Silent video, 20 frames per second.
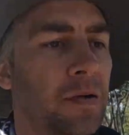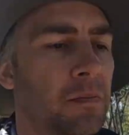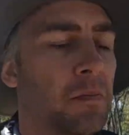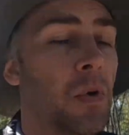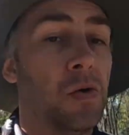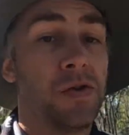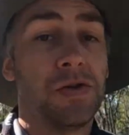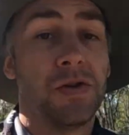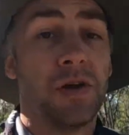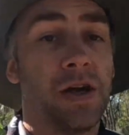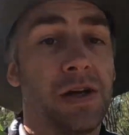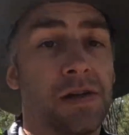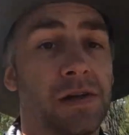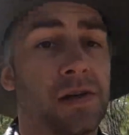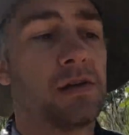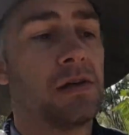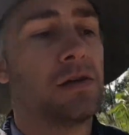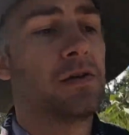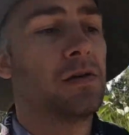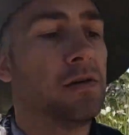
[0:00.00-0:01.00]
Most
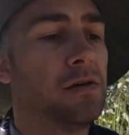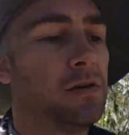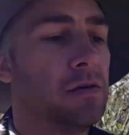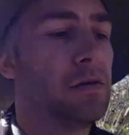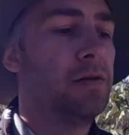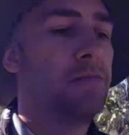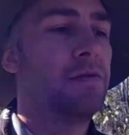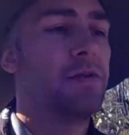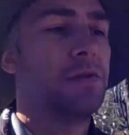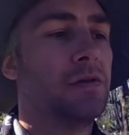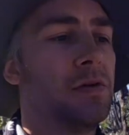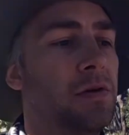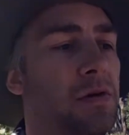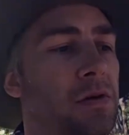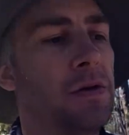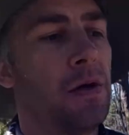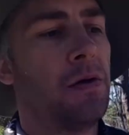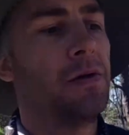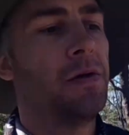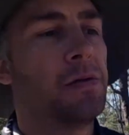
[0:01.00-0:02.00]
nights, even, you
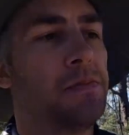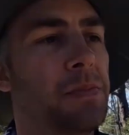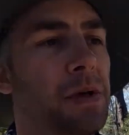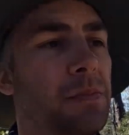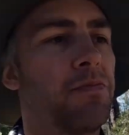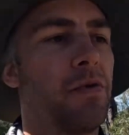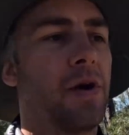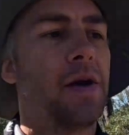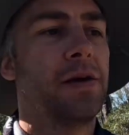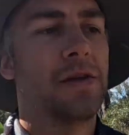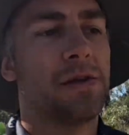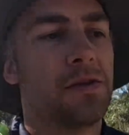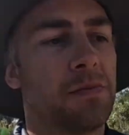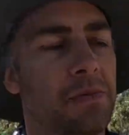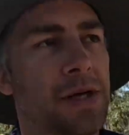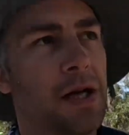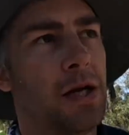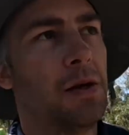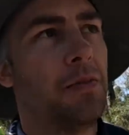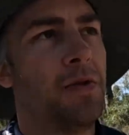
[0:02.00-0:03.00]
know, there's big break, there hasn't
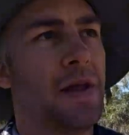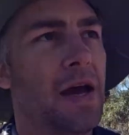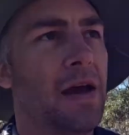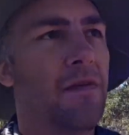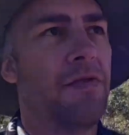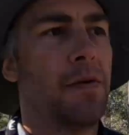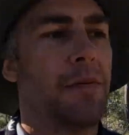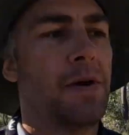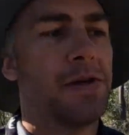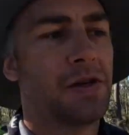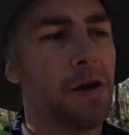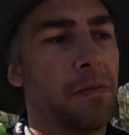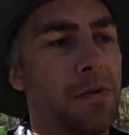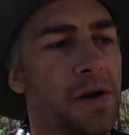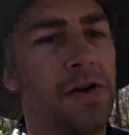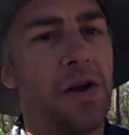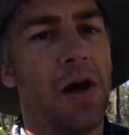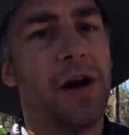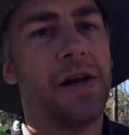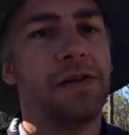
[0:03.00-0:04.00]
been anybody there for the past
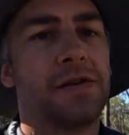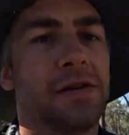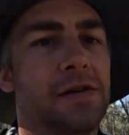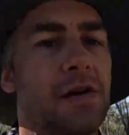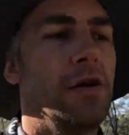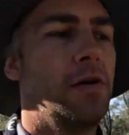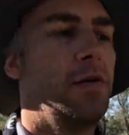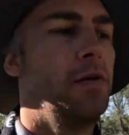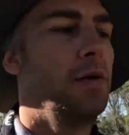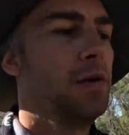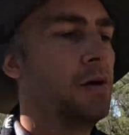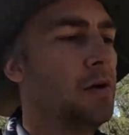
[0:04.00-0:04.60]
couple of nights, so